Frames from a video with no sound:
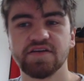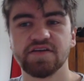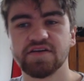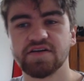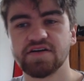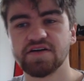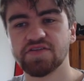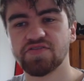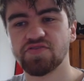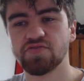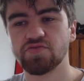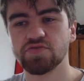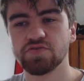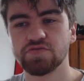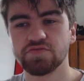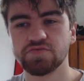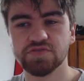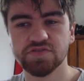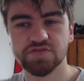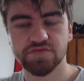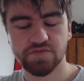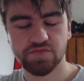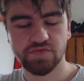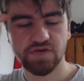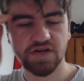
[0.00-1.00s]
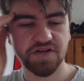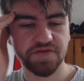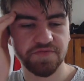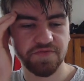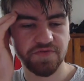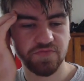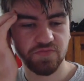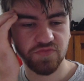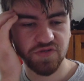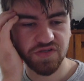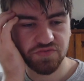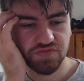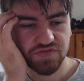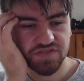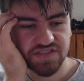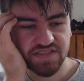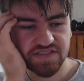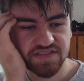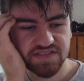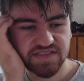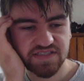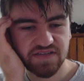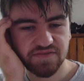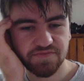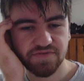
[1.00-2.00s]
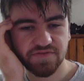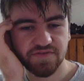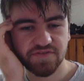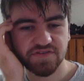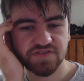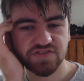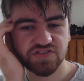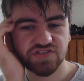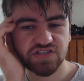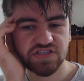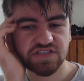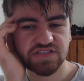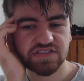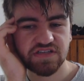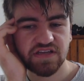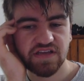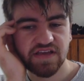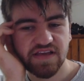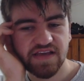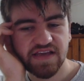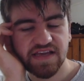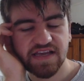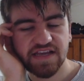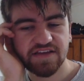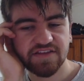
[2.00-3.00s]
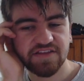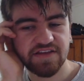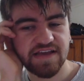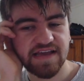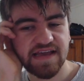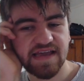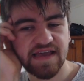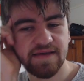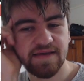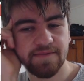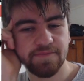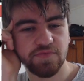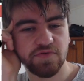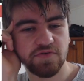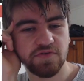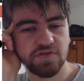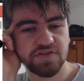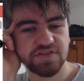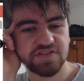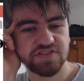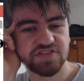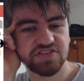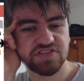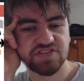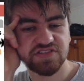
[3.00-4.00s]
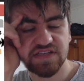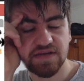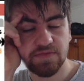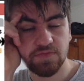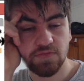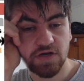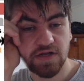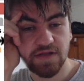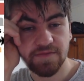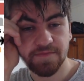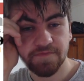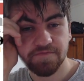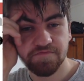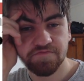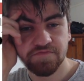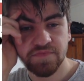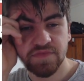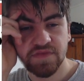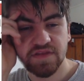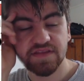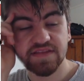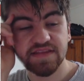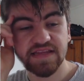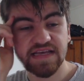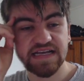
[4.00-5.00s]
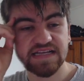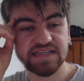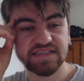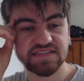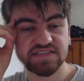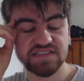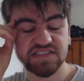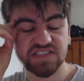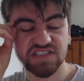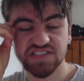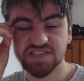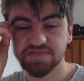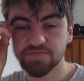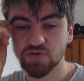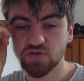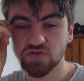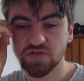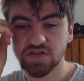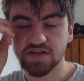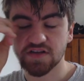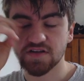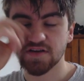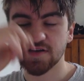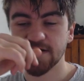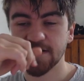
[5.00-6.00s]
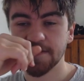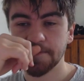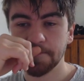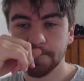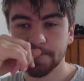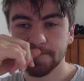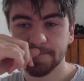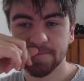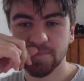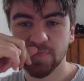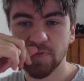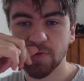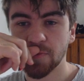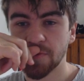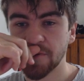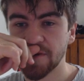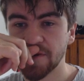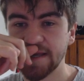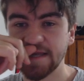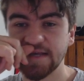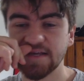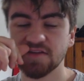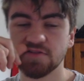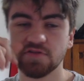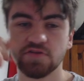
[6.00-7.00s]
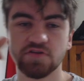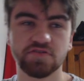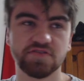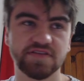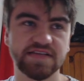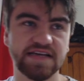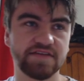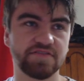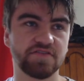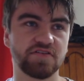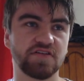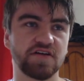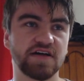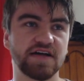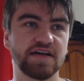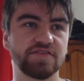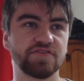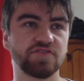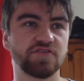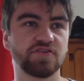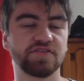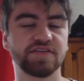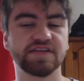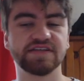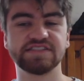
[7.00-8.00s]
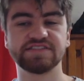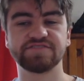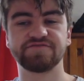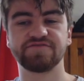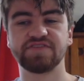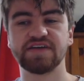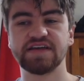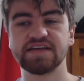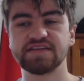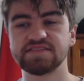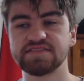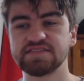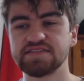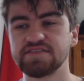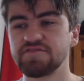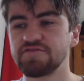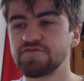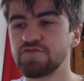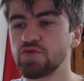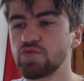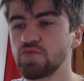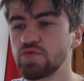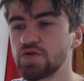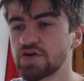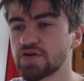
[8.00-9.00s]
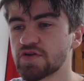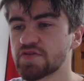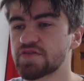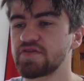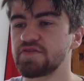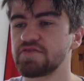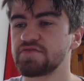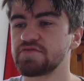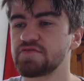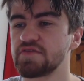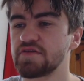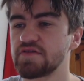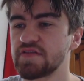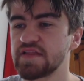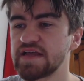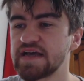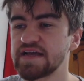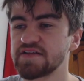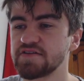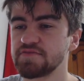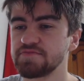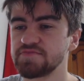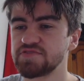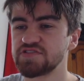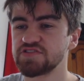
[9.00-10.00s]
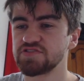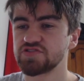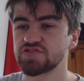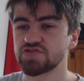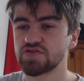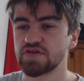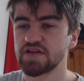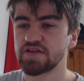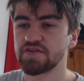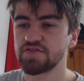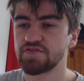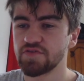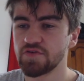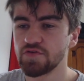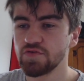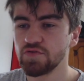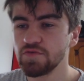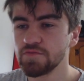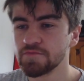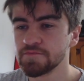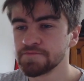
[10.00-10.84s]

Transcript: I thought it was Ruckman. It was as simple as just either handball it to someone that's a smaller guy or kick it long down the line, not these fancy footwork that Laddams is trying to do.